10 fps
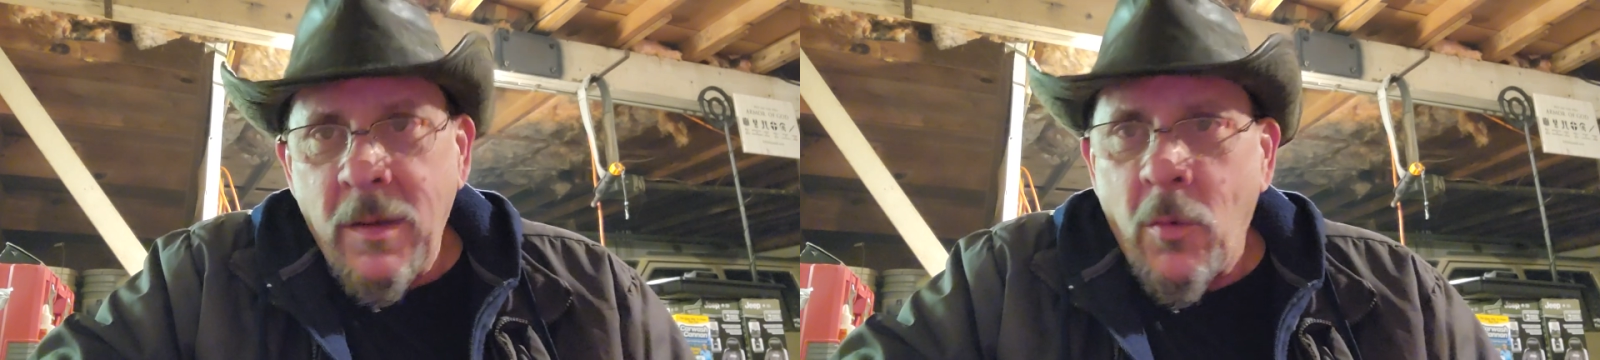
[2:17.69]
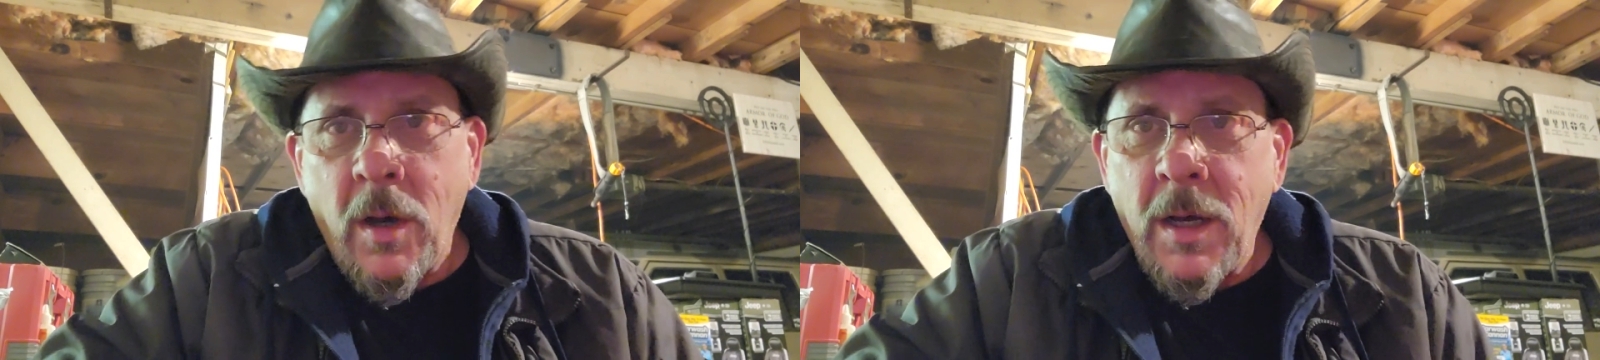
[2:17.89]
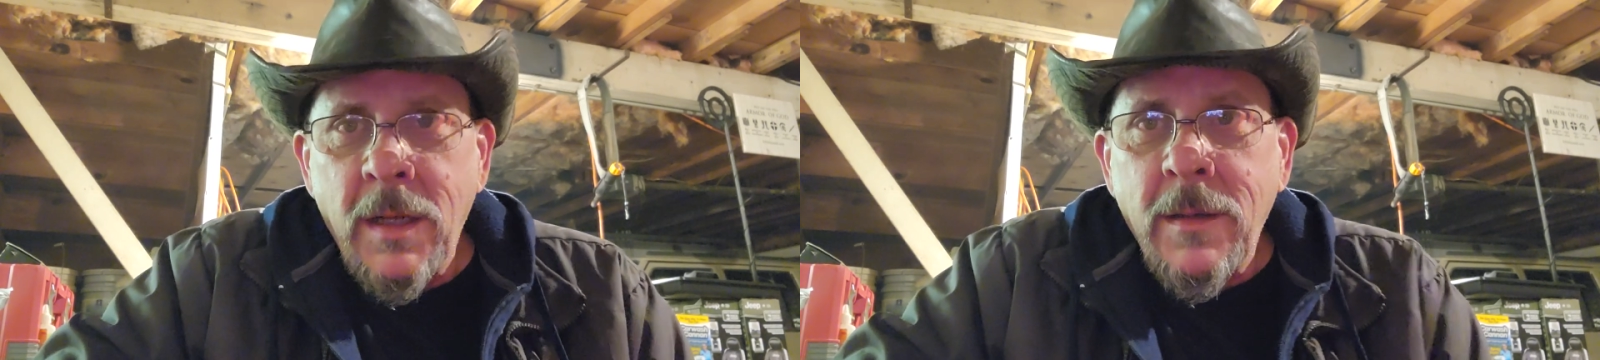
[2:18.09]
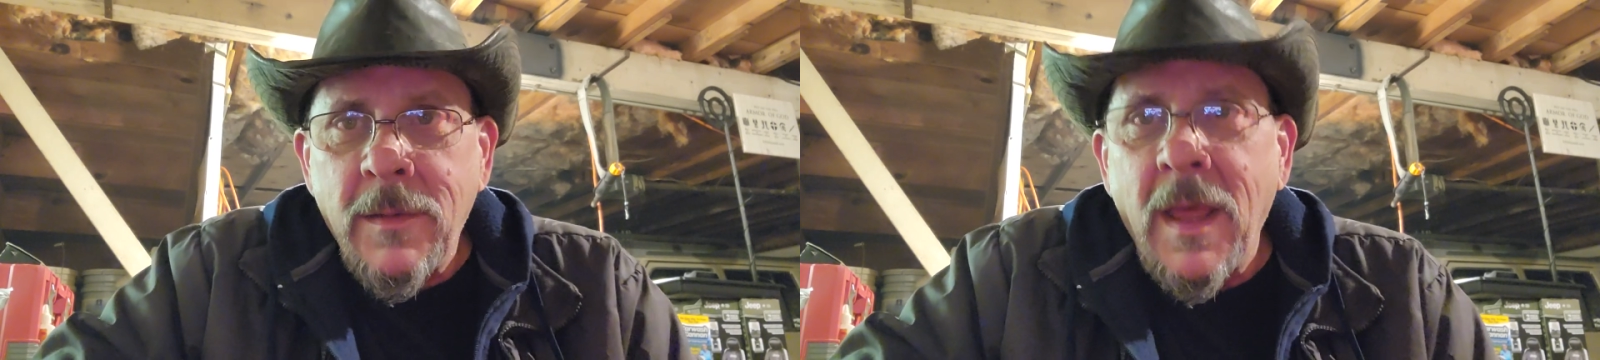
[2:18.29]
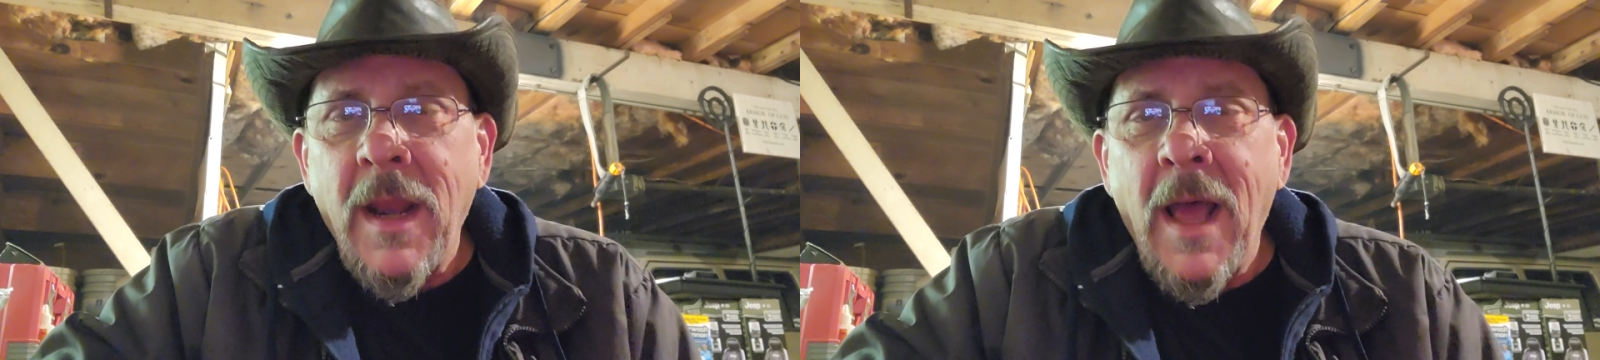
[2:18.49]
one
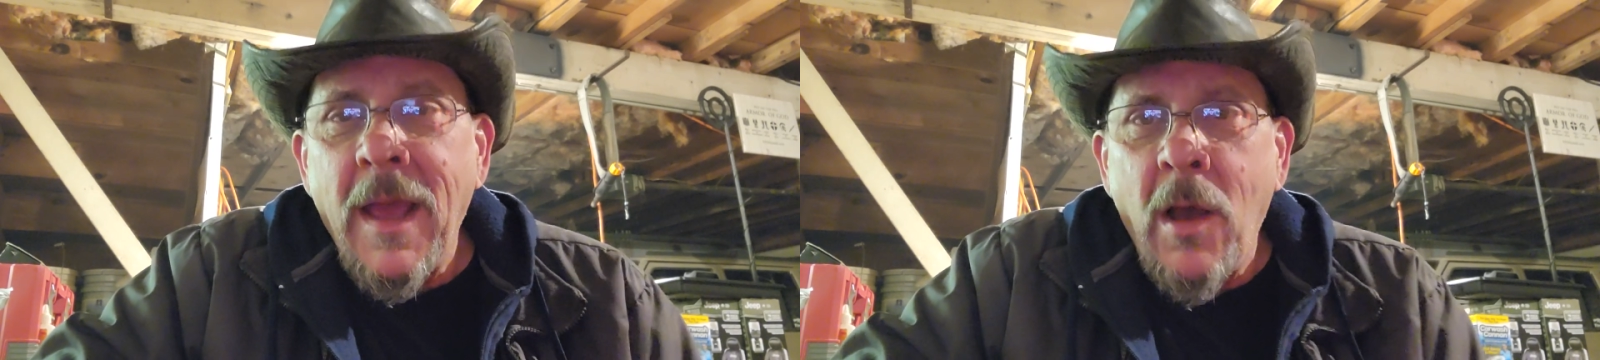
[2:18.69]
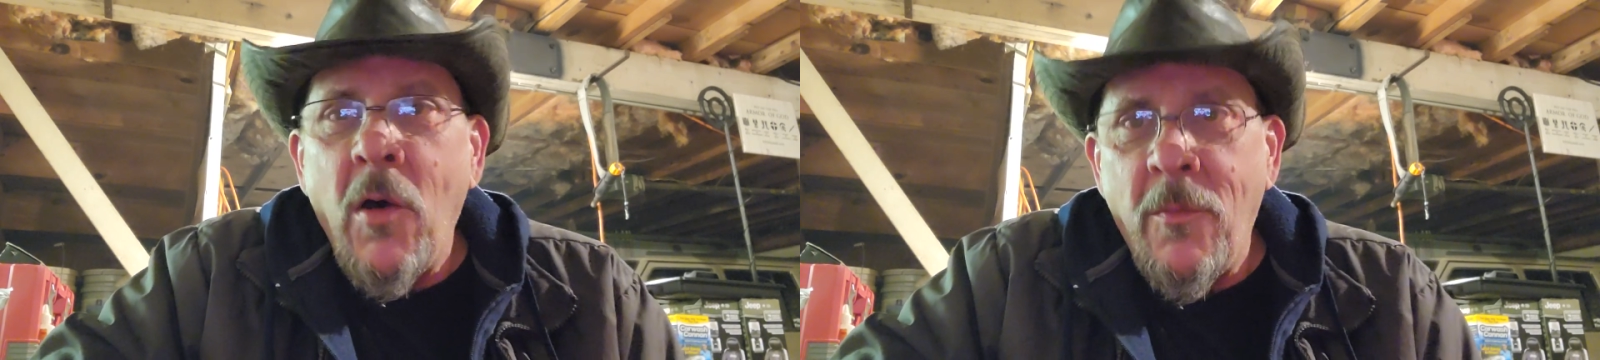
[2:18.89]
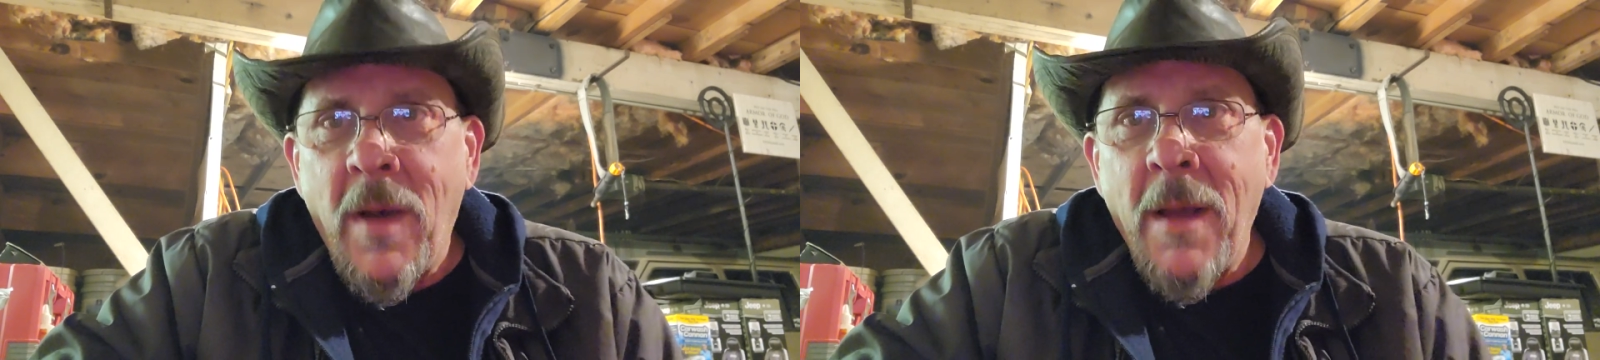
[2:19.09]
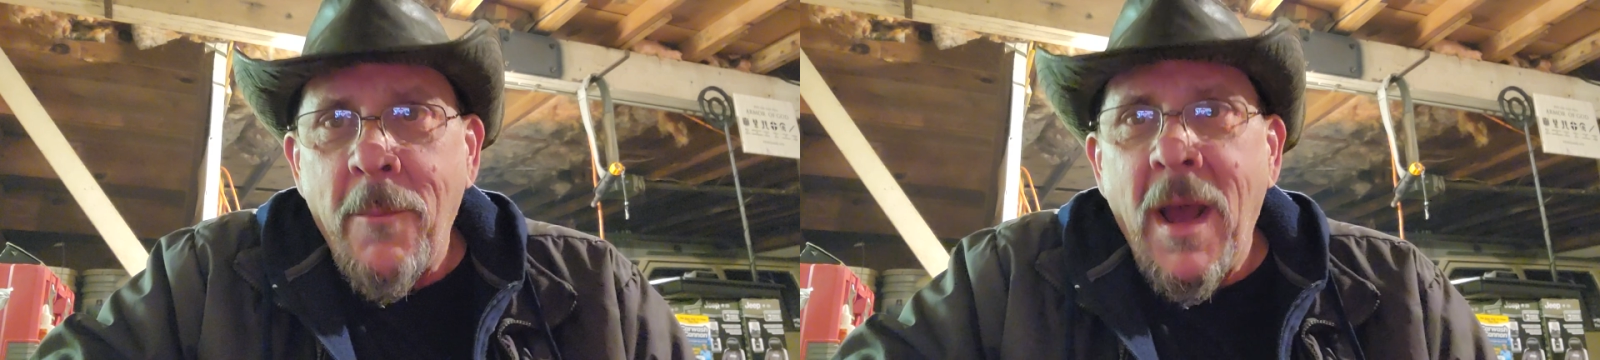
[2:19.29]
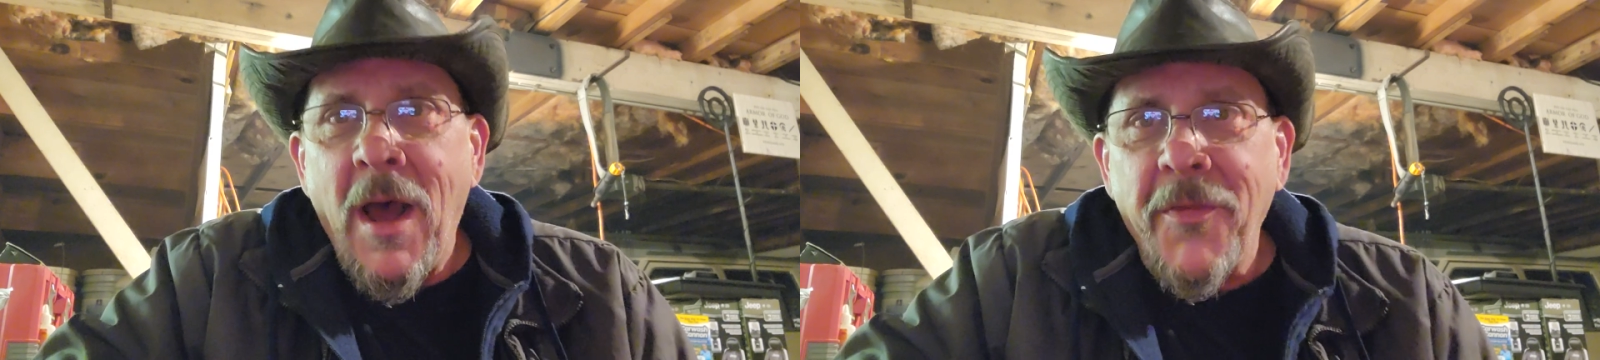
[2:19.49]
that I opened my
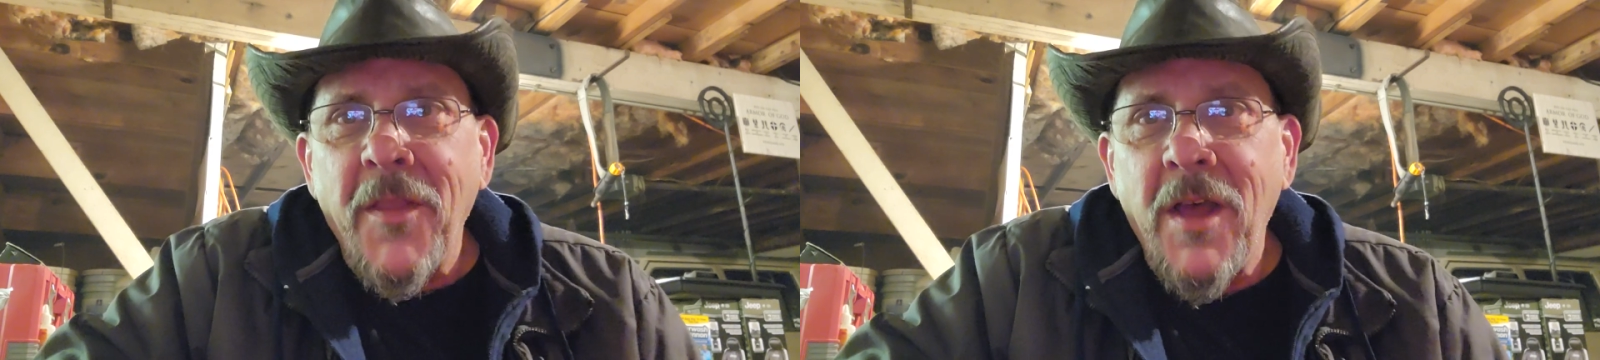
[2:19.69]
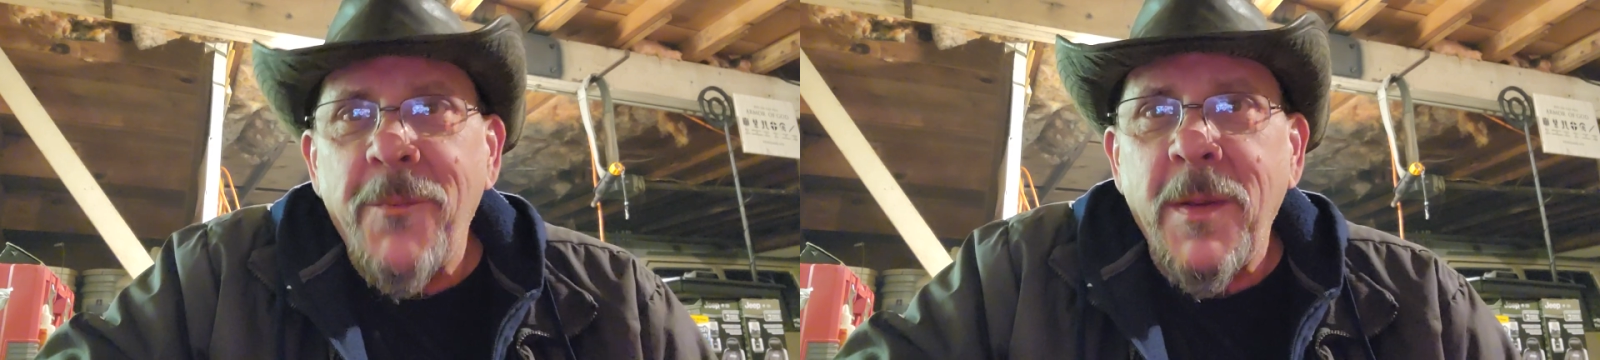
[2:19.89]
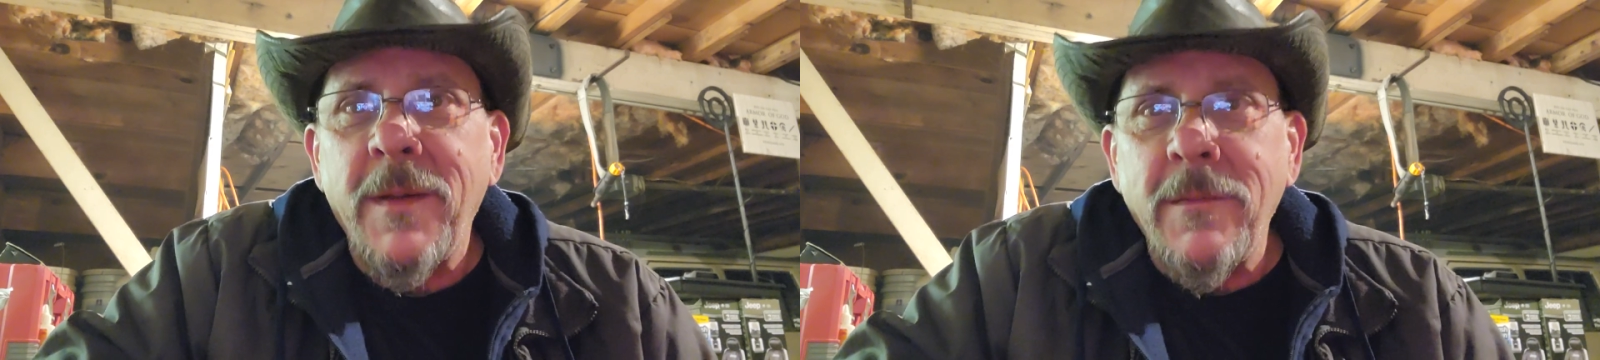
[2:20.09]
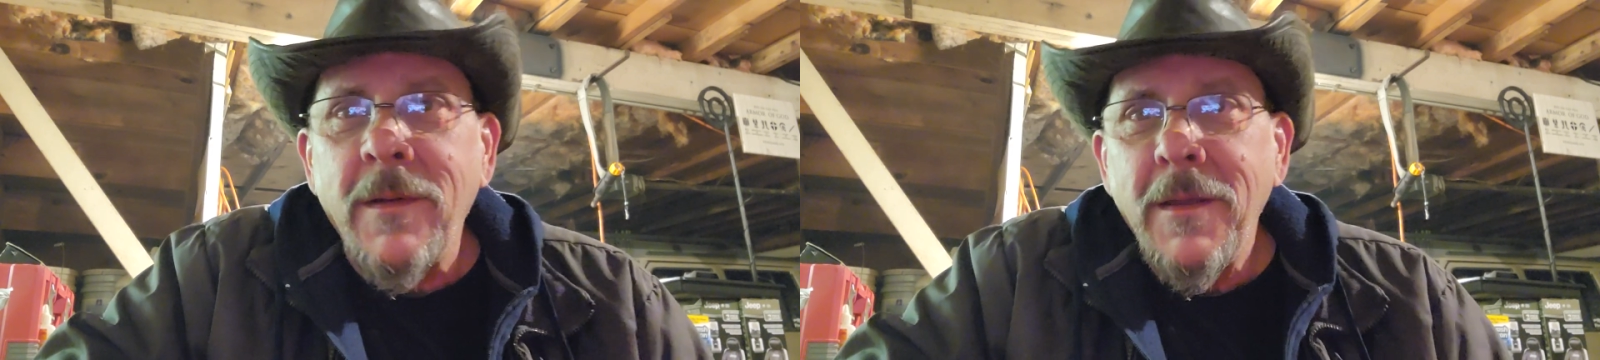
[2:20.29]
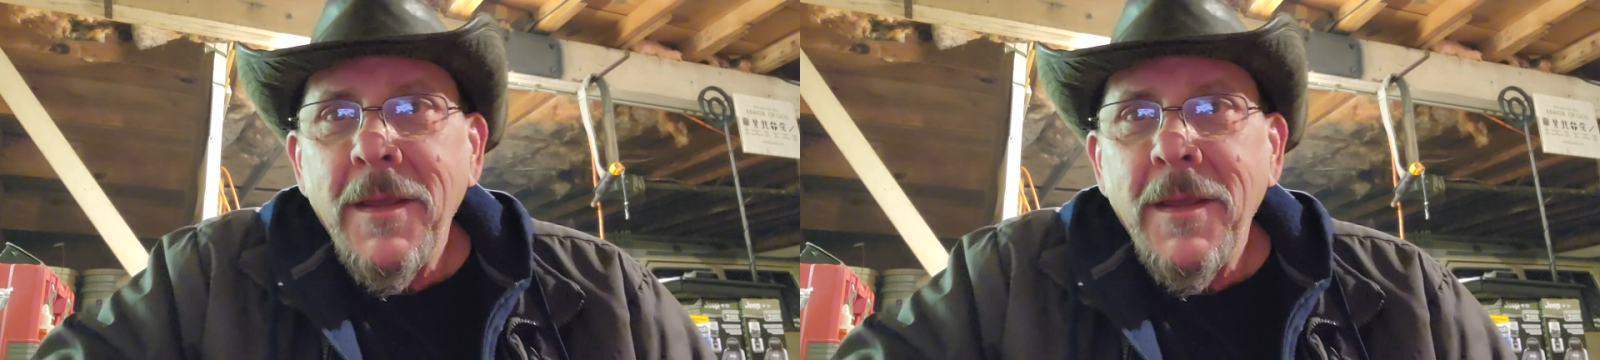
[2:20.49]
mouth up and